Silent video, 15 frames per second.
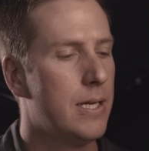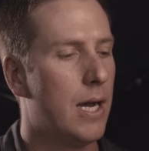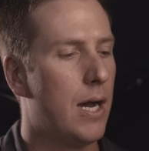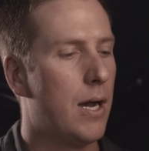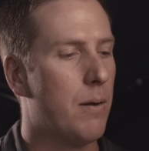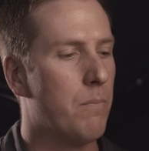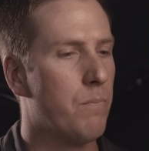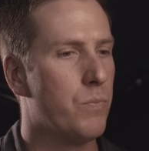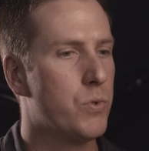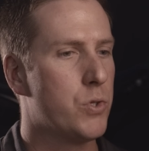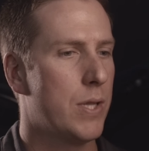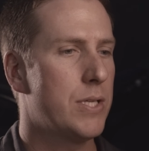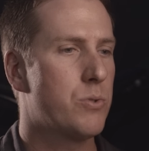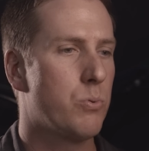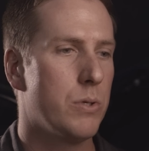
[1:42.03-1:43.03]

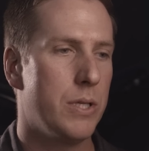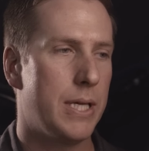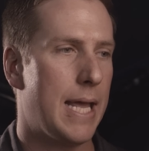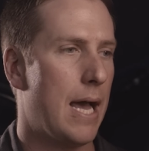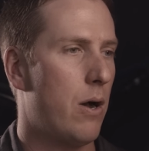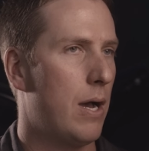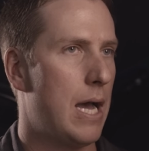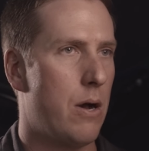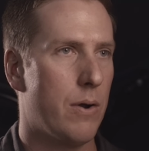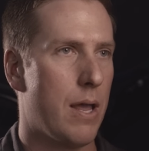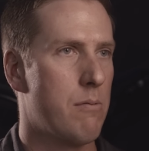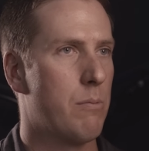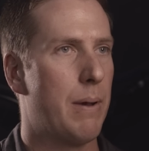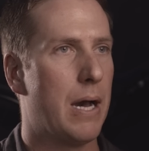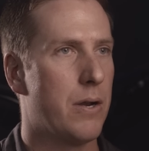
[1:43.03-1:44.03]
So that's really how it
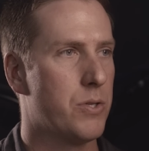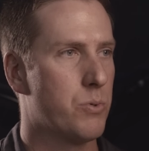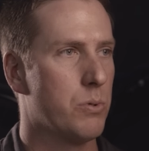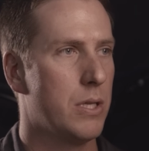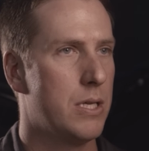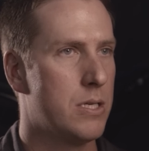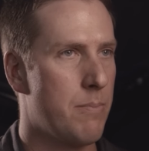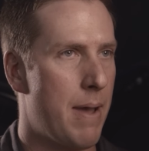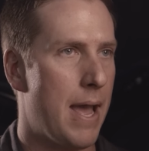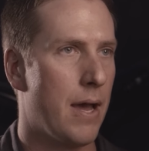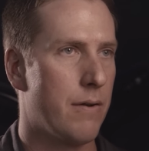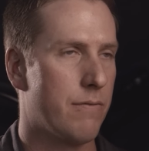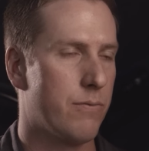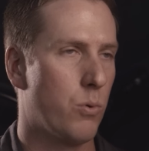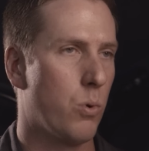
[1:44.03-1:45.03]
came about, is really a
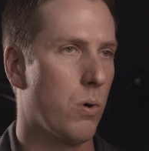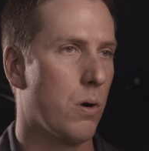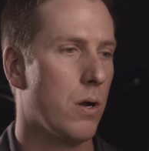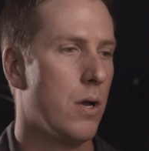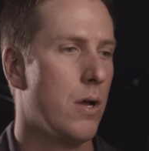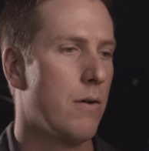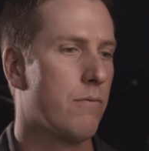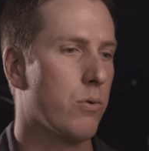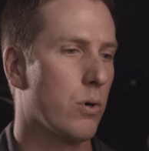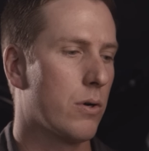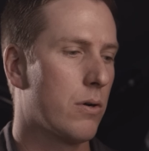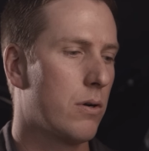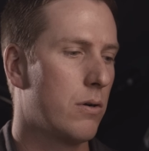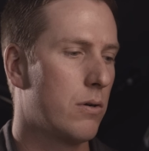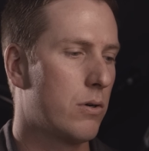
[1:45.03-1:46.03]
demand for
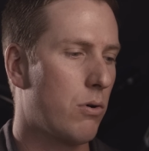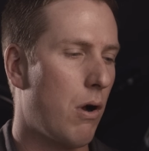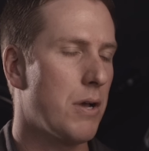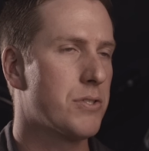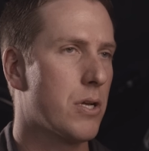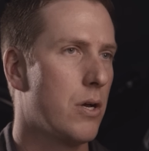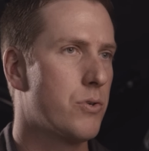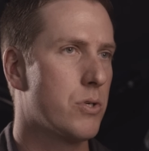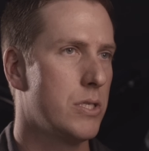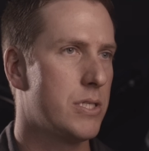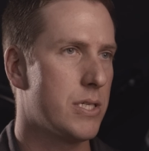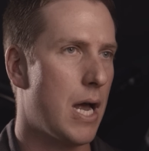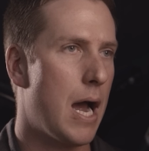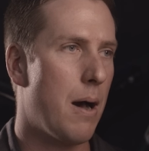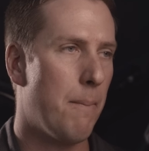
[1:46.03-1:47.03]
cross-country
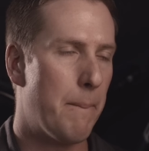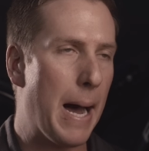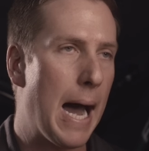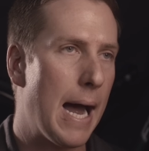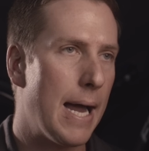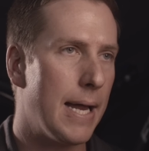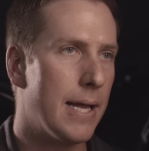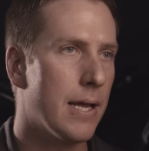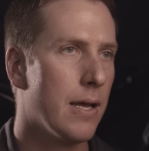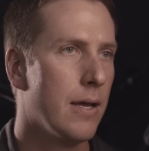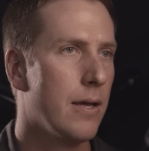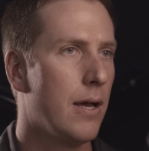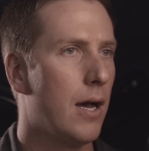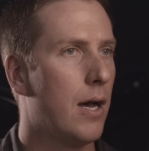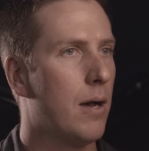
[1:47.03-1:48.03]
style bike
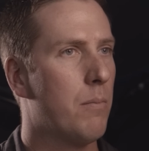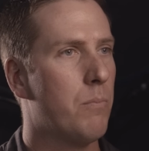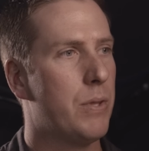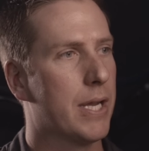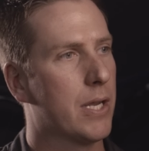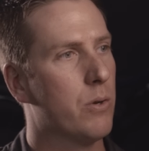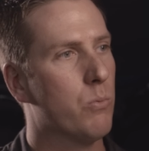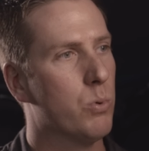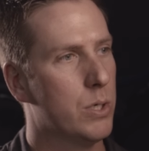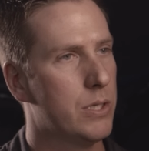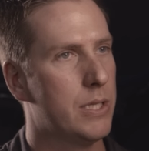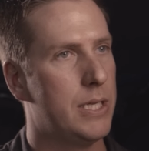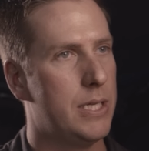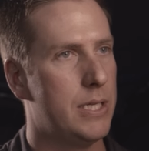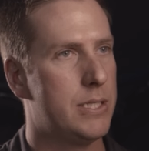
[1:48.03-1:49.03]
that can
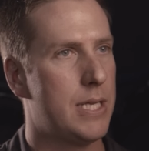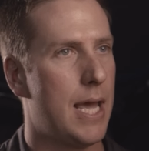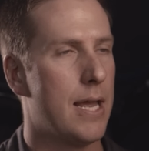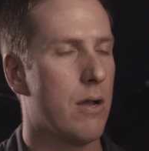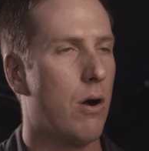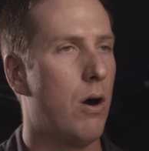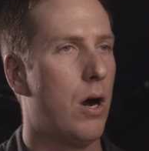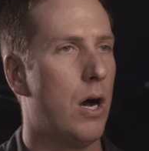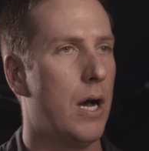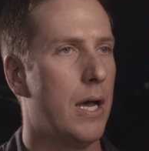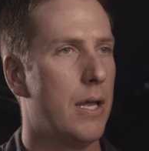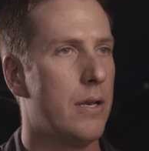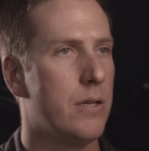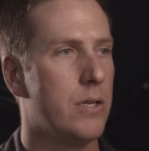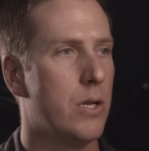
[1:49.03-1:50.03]
really take
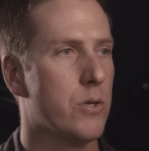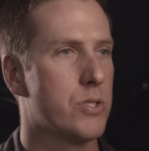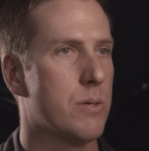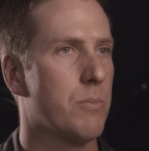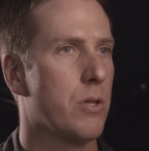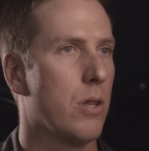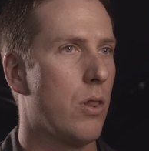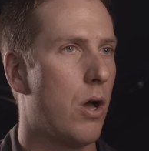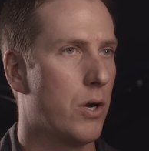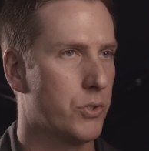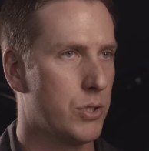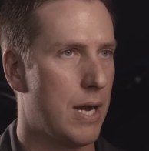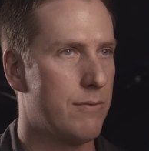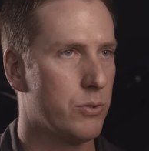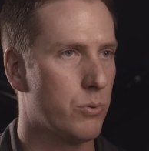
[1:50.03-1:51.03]
on some of the long
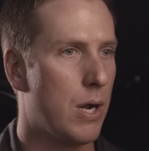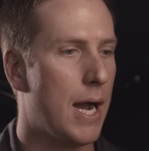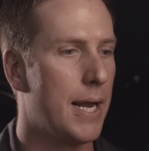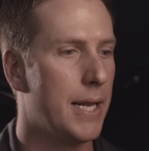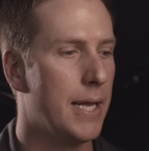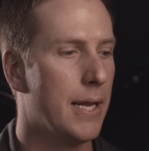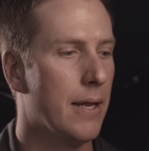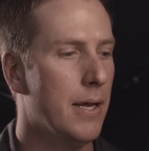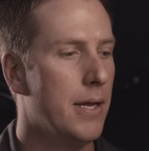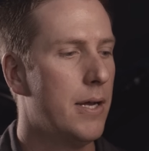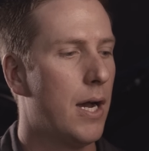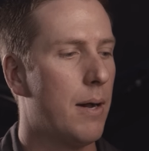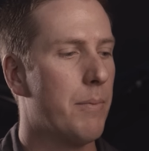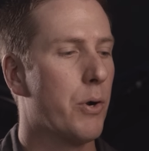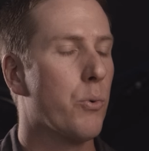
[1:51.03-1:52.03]
travel riding,
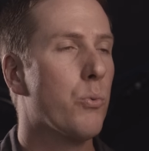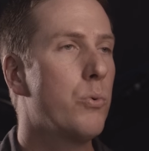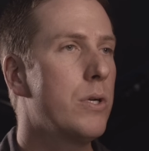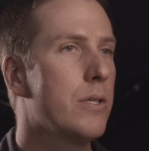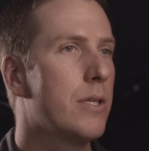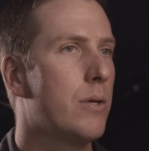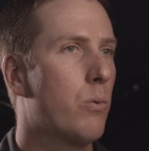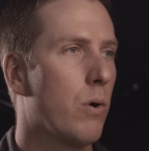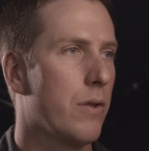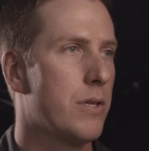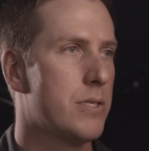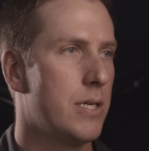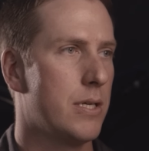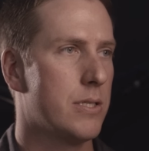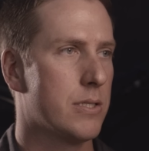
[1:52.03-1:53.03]
and it really, where
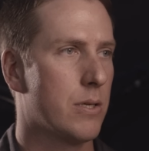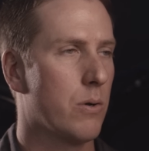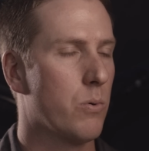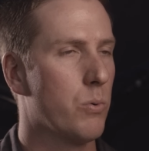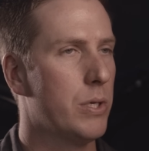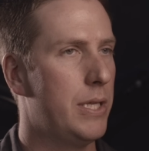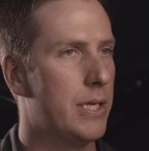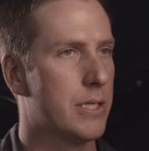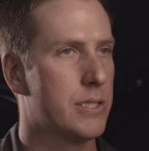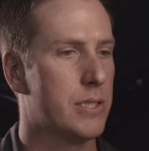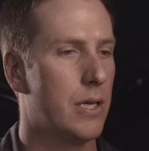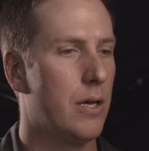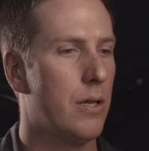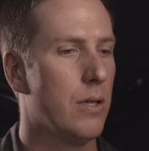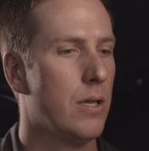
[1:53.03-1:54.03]
this thing is going to really
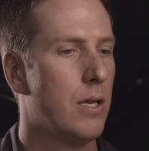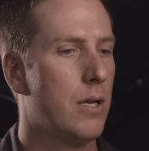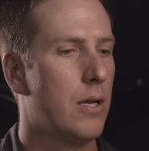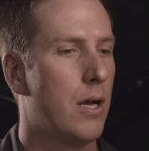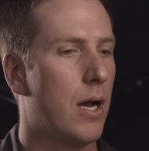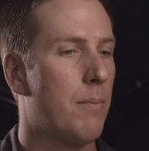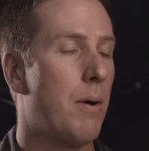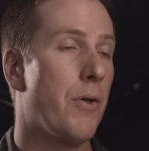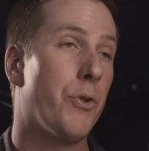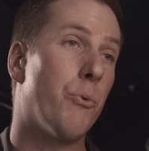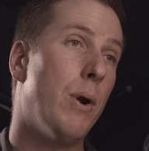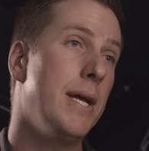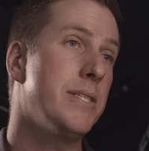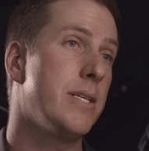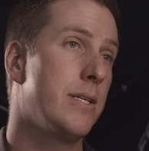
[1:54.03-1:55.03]
excel on the
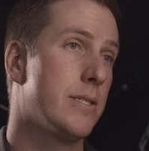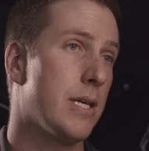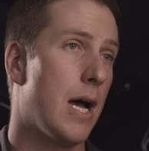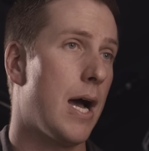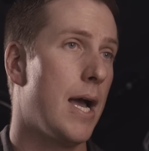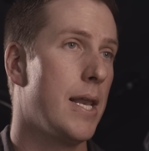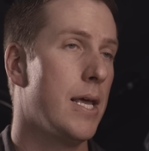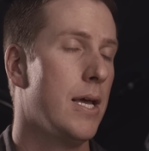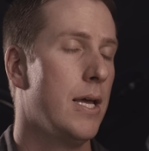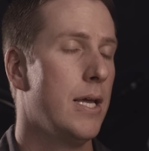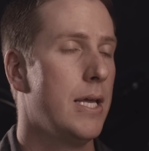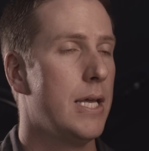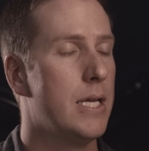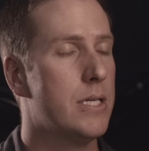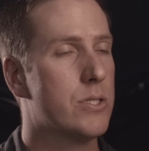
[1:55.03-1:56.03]
racing side,
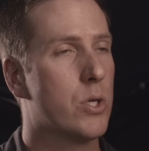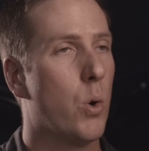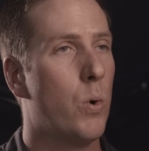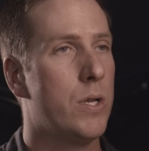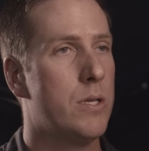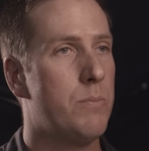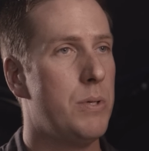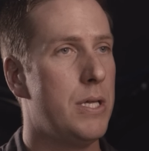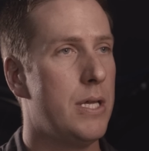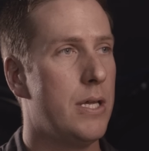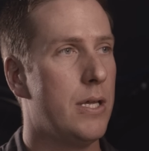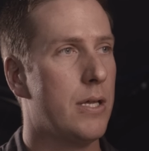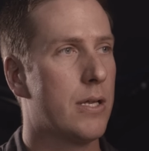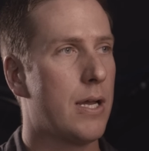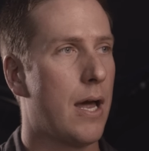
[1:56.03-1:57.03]
is going to
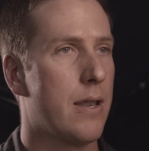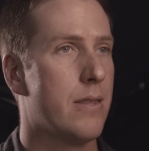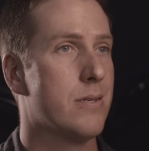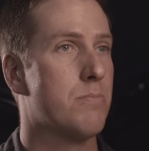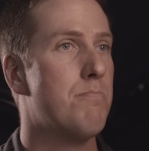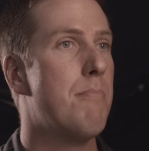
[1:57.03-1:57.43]
be kind of this